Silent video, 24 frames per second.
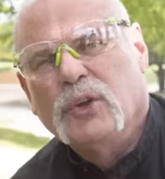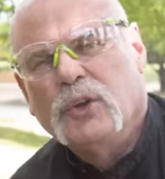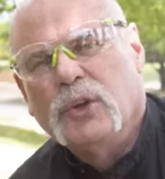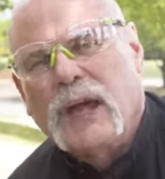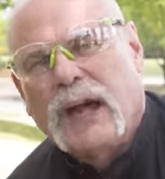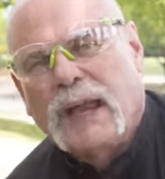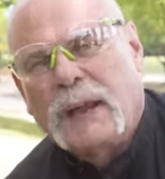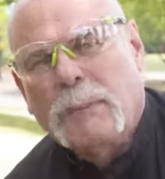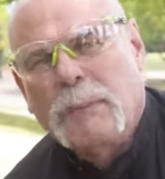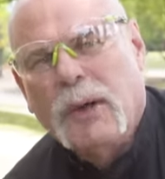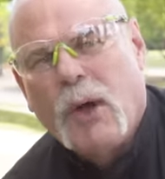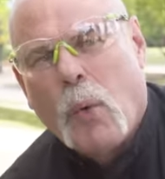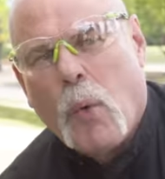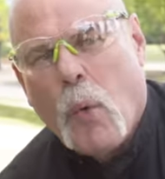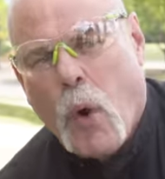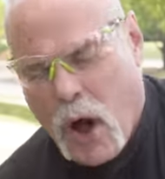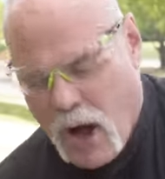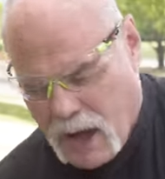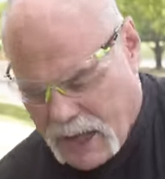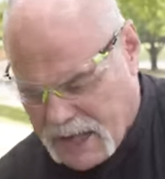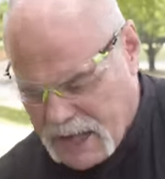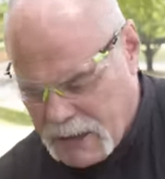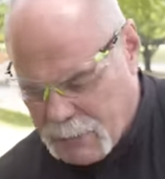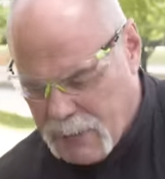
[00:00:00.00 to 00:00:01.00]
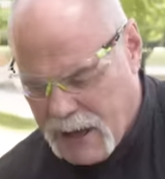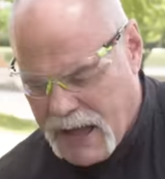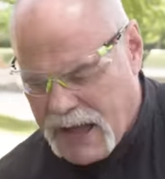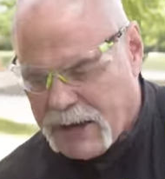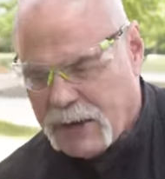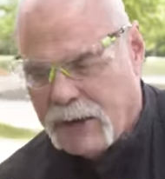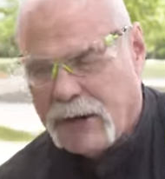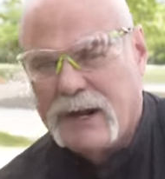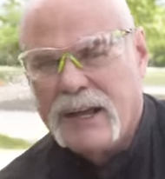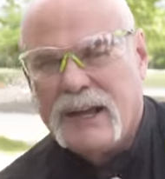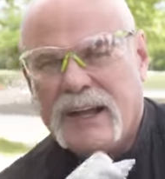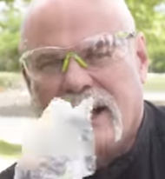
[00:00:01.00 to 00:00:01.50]
You got a Milwaukee
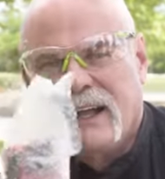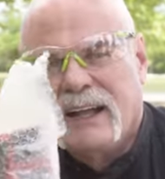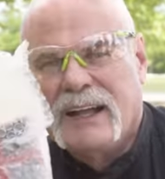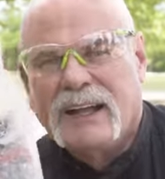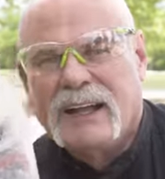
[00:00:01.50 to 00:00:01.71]
battery?